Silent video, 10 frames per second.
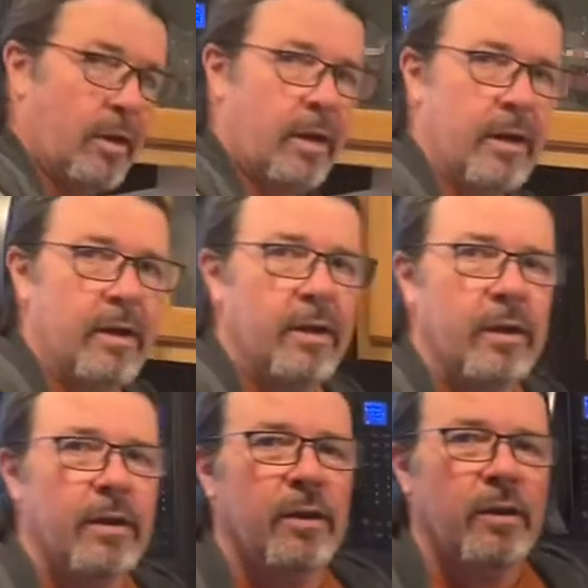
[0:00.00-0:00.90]
uh,
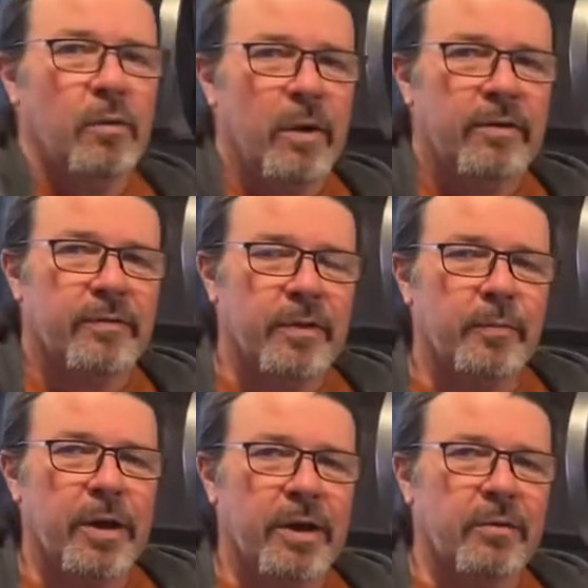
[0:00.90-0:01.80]
wait for the
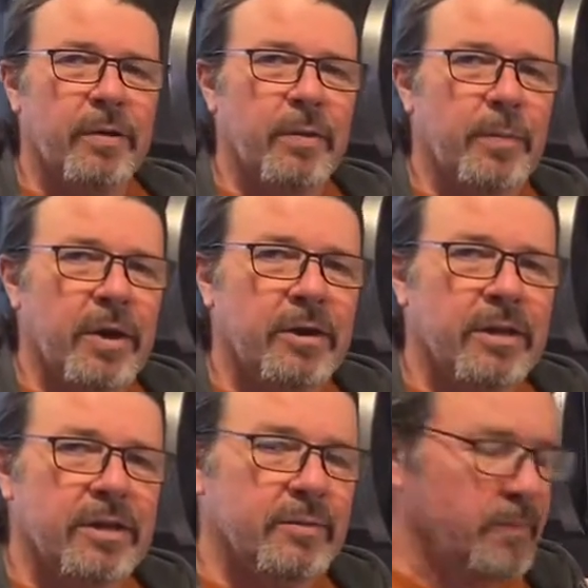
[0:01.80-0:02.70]
butter. When the butter
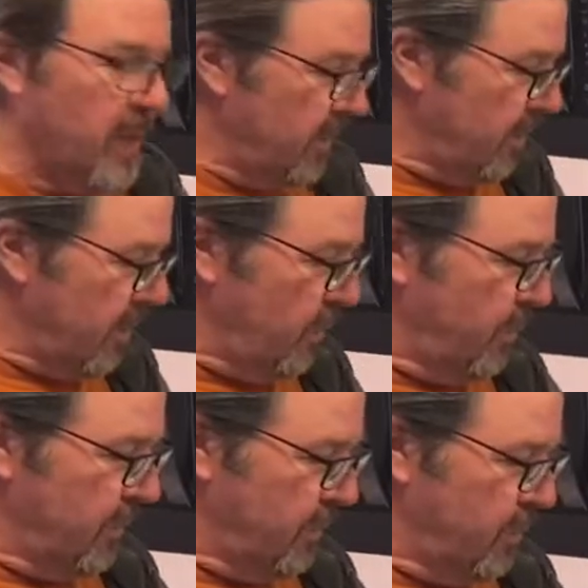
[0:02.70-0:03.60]
gets melted, I'll
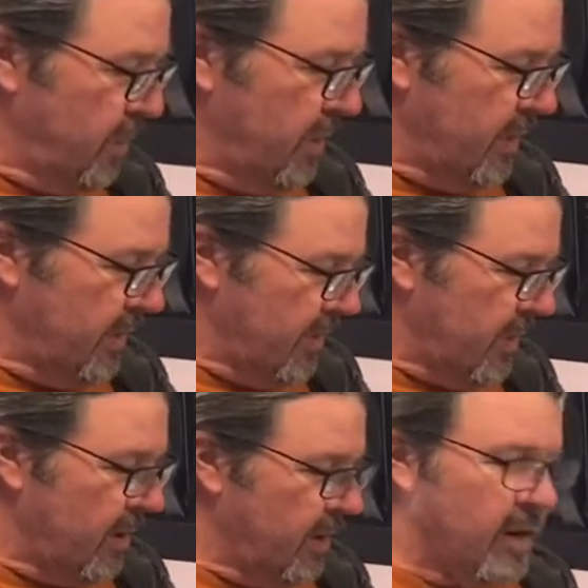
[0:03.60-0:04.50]
put, put it in
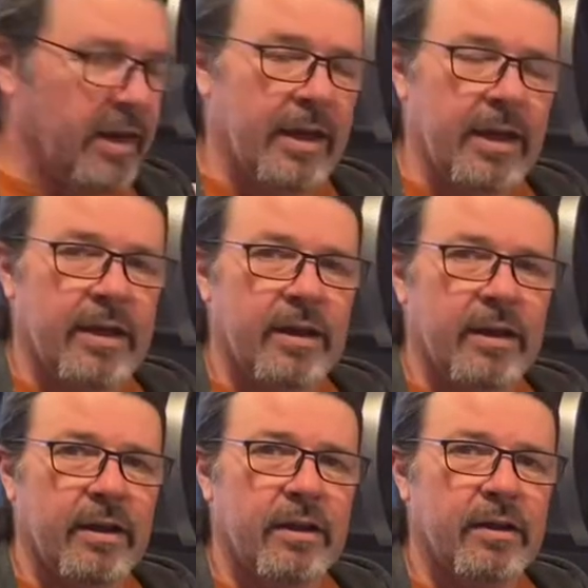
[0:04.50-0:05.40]
there and
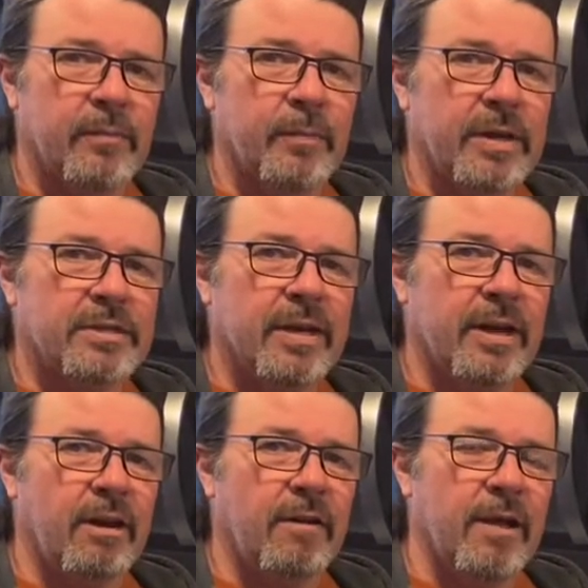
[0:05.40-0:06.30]
uh, mix that
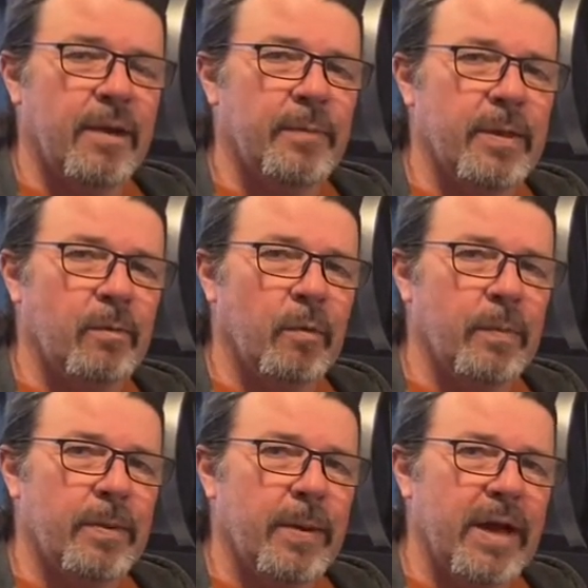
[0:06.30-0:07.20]
all up. And then we'll be
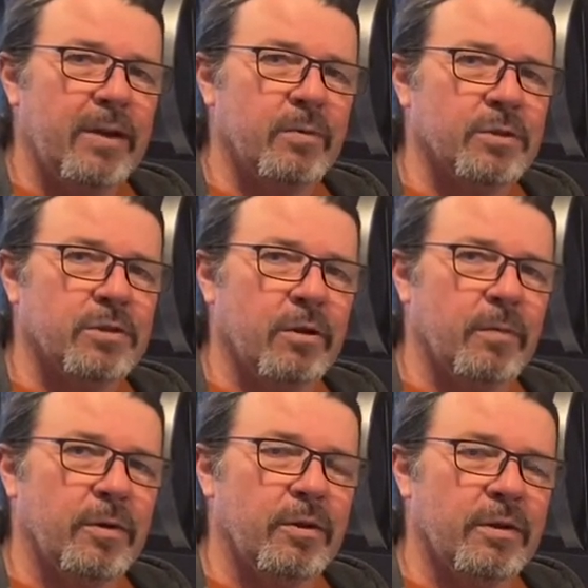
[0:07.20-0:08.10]
back and we'll start
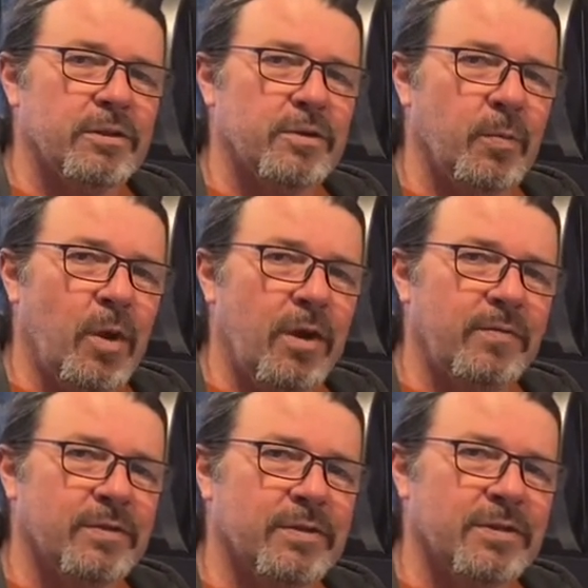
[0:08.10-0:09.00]
cooking some
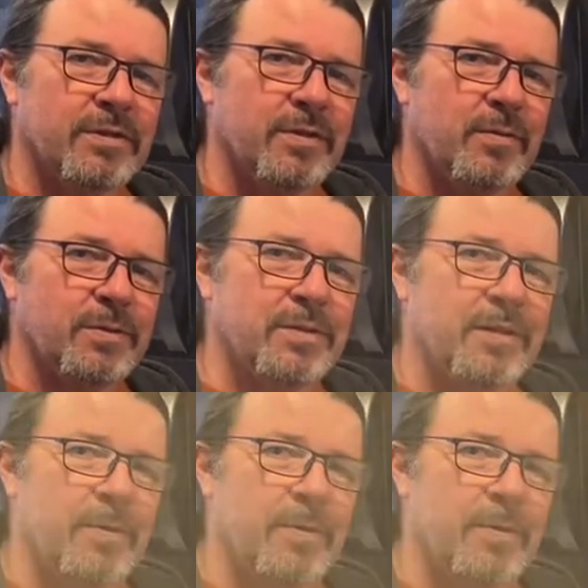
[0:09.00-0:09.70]
waffles. So we'll see you